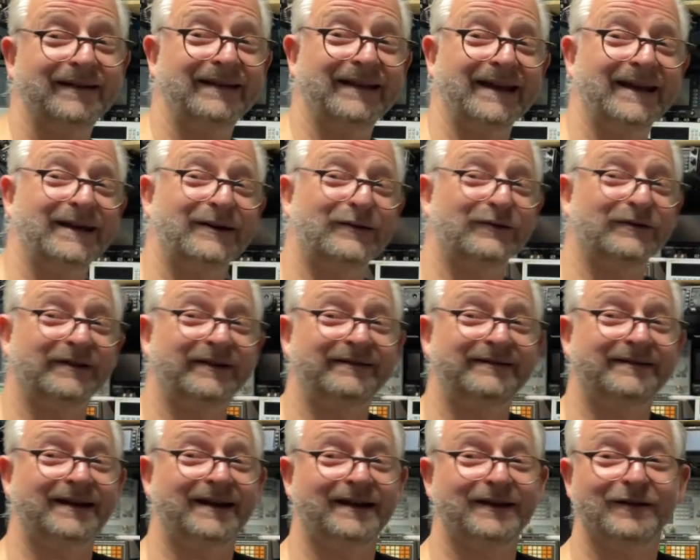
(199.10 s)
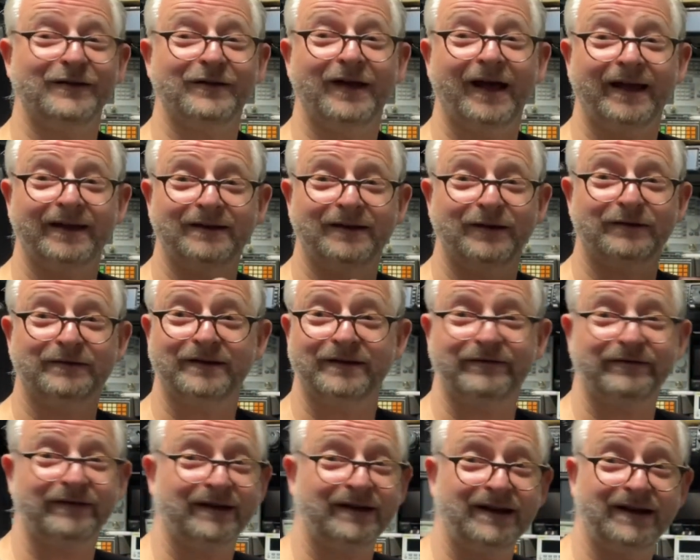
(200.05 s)
it here on the channel? I don't
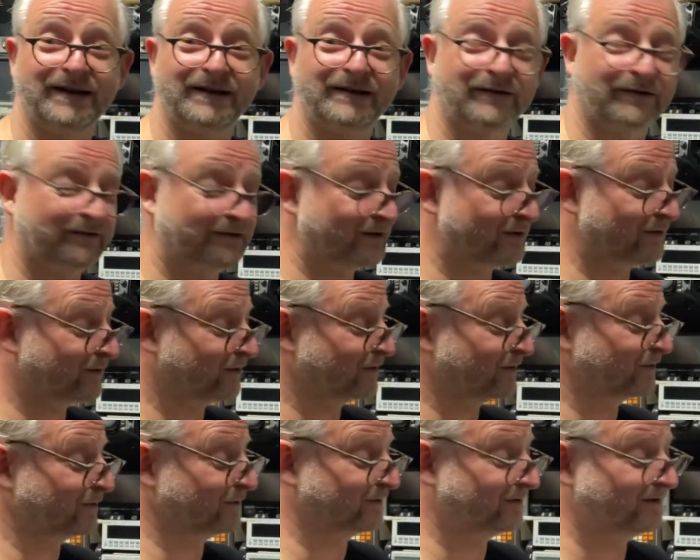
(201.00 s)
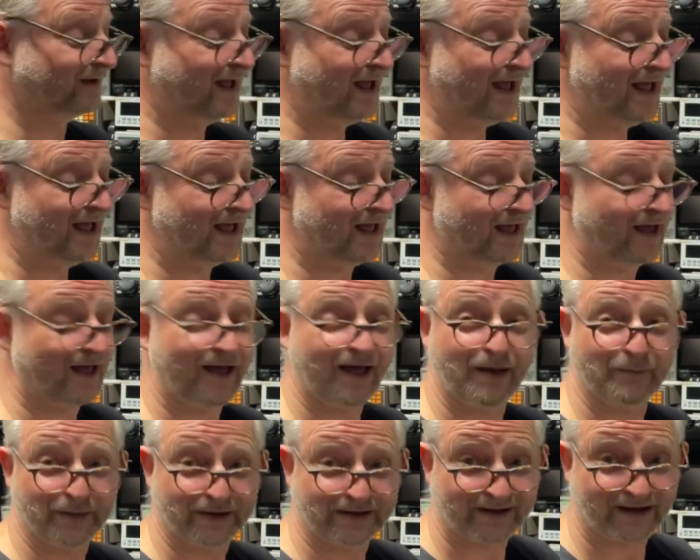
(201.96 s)
have any industrial use,
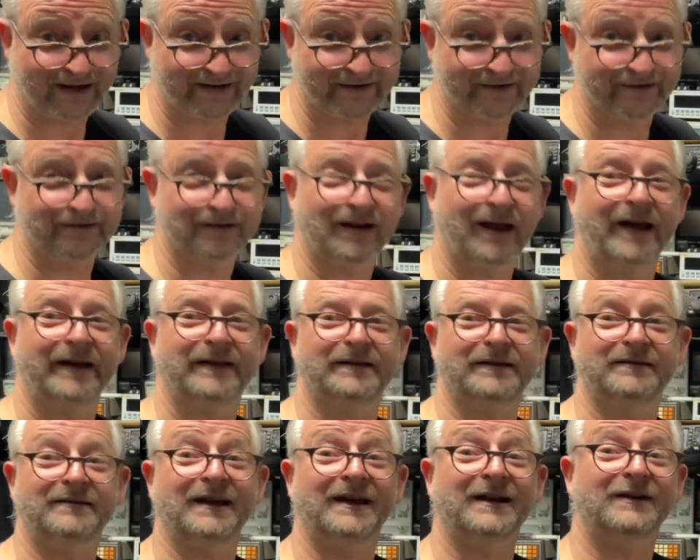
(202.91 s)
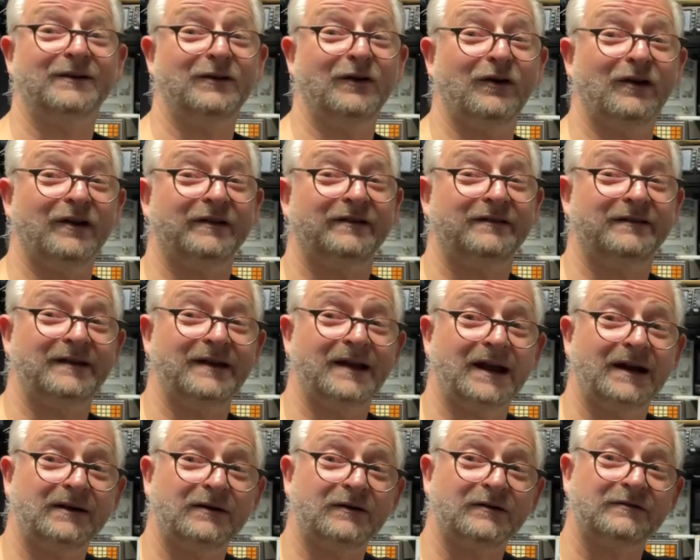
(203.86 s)
but I just like the technology,
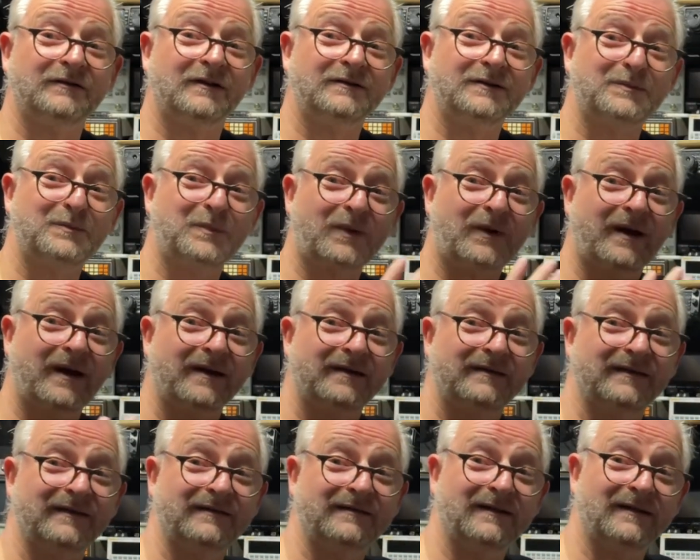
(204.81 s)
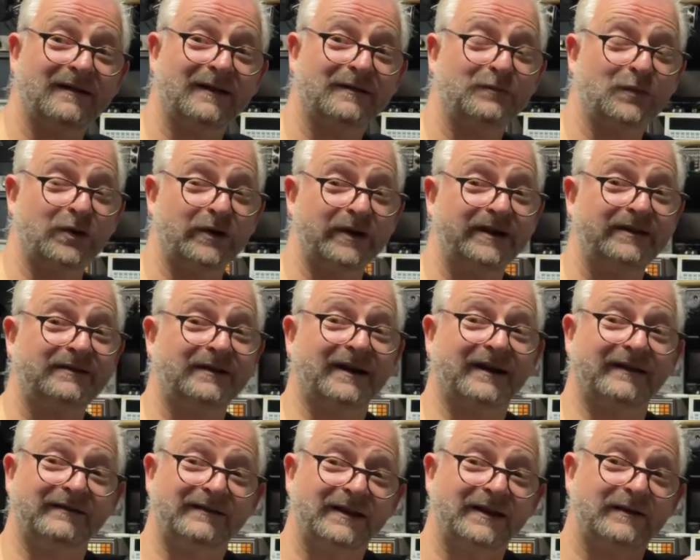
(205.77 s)
and also the price is a lot more
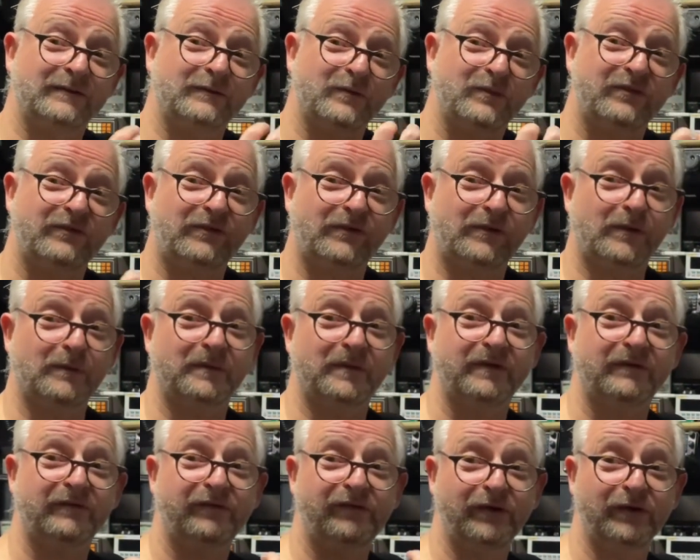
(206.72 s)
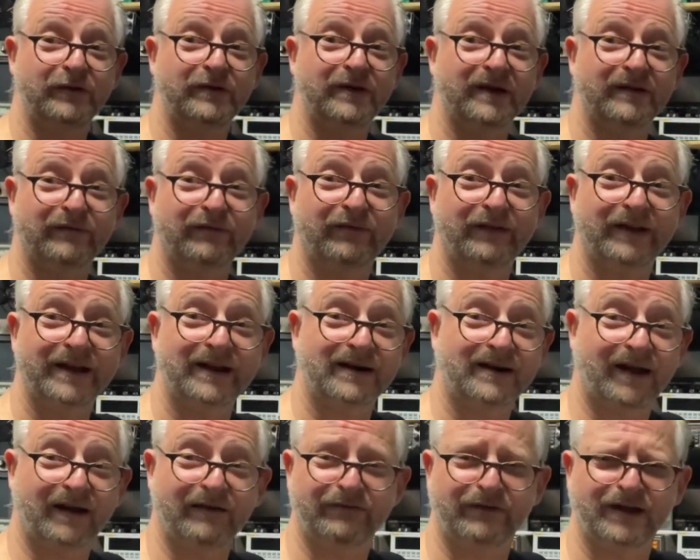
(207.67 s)
interesting. From Fluke and
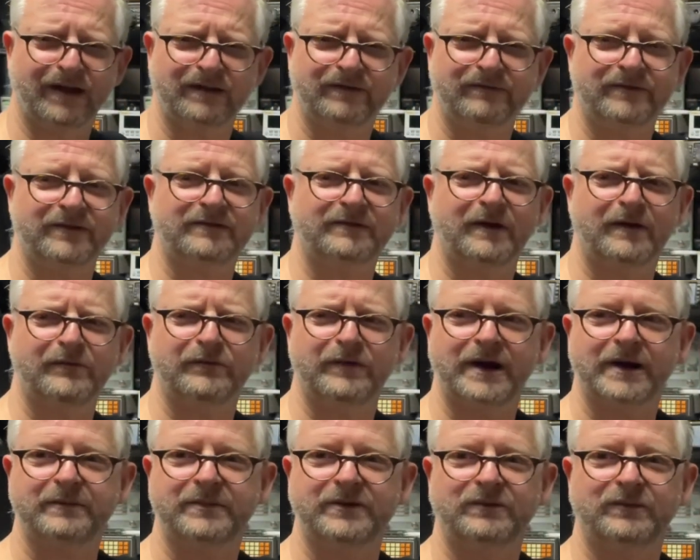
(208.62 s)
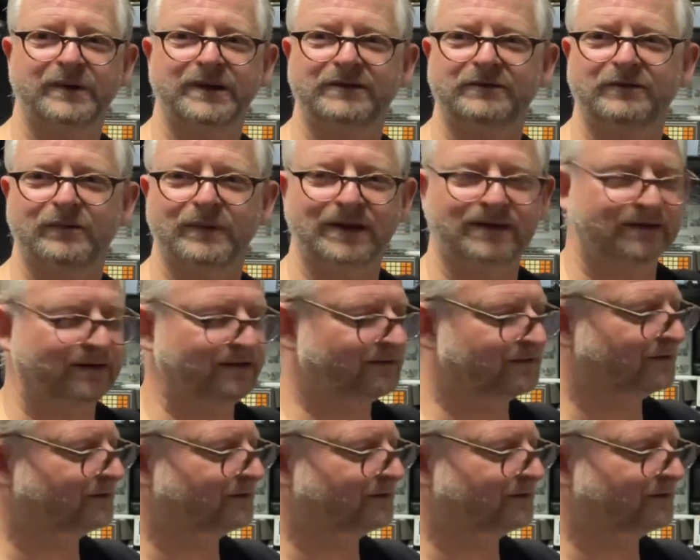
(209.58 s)
FLIR, I think it was somewhere between 20,000